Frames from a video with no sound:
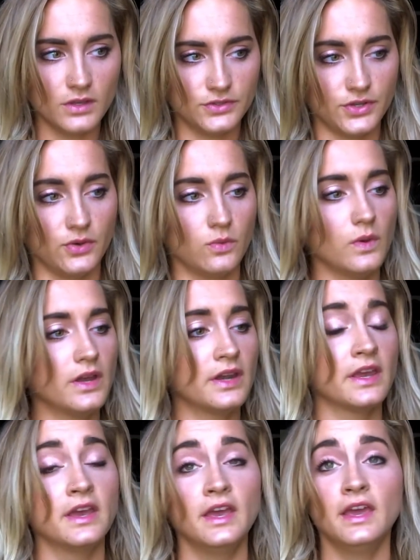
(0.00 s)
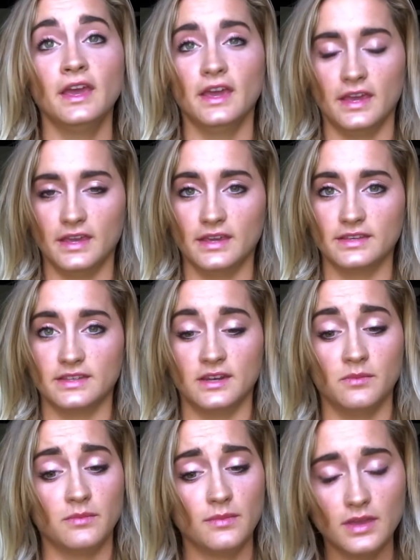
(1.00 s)
So one is
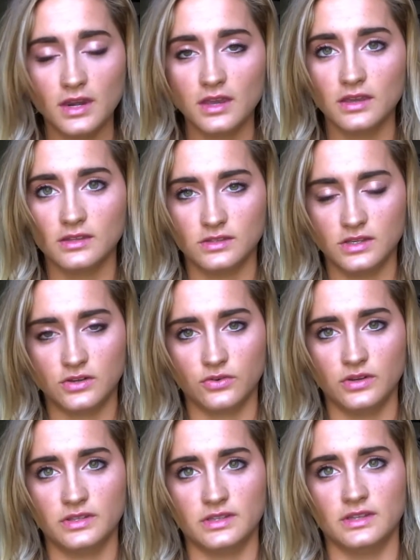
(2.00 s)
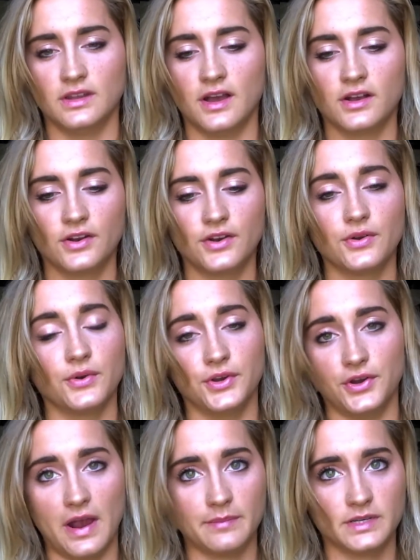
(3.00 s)
an immediate decrease in hunger or
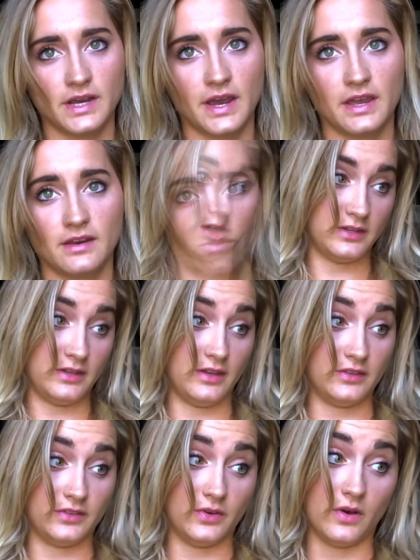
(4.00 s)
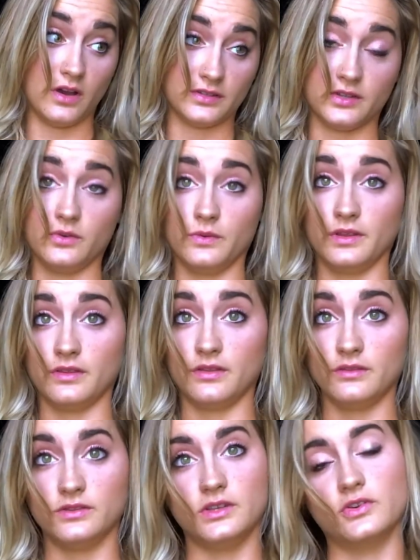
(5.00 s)
your appetite. So also
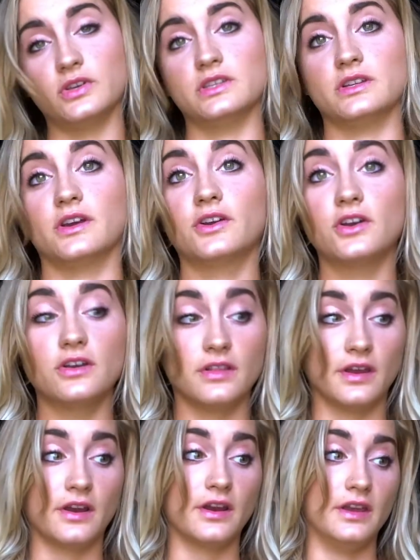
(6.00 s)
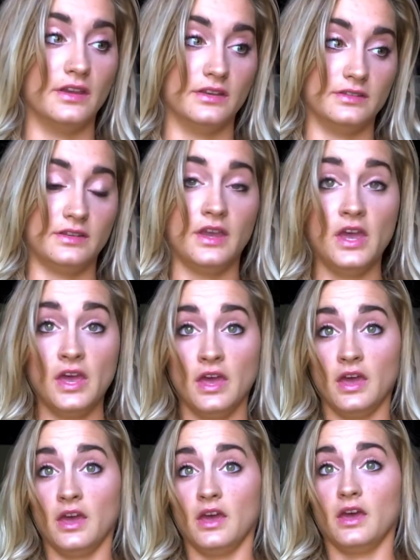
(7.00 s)
with decrease in hunger, there is
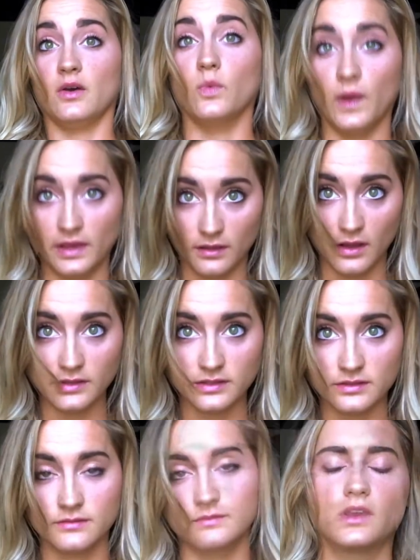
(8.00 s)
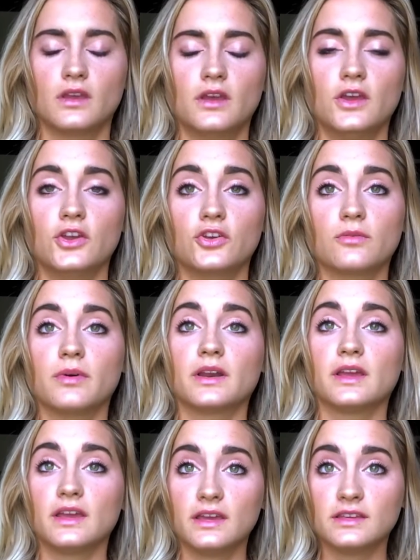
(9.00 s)
weight loss. Your
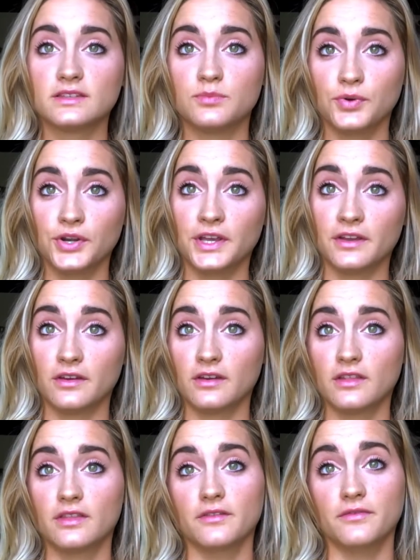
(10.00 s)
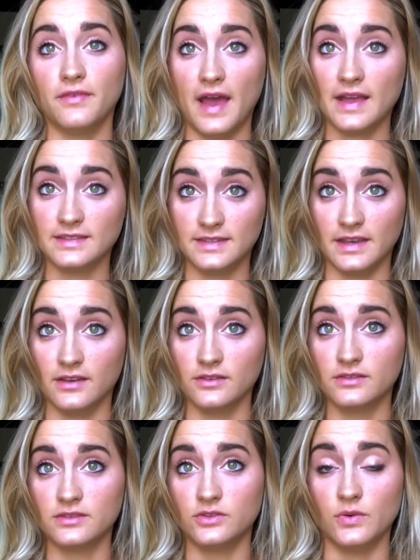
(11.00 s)
body is burning the fat
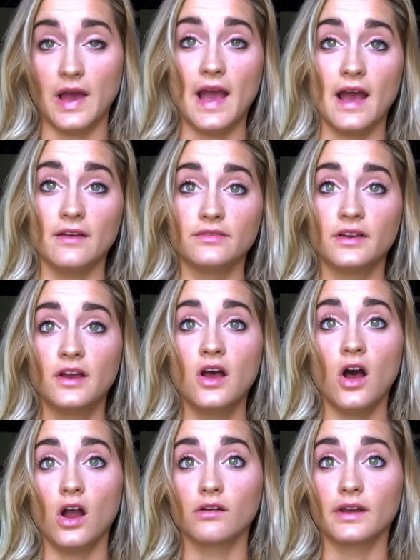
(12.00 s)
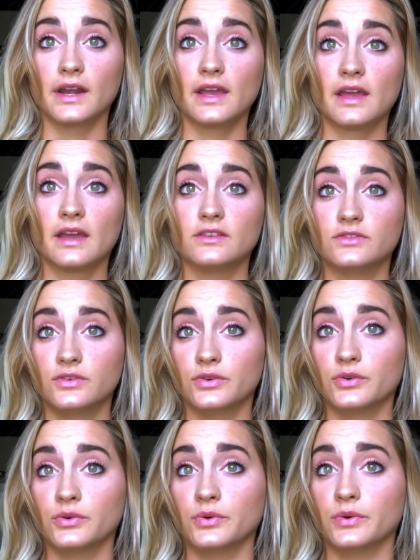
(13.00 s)
cells you have already
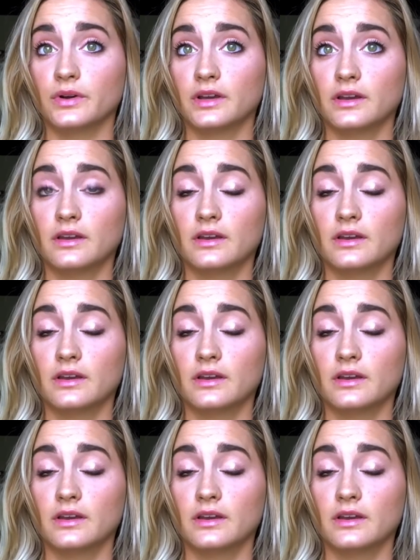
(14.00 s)
to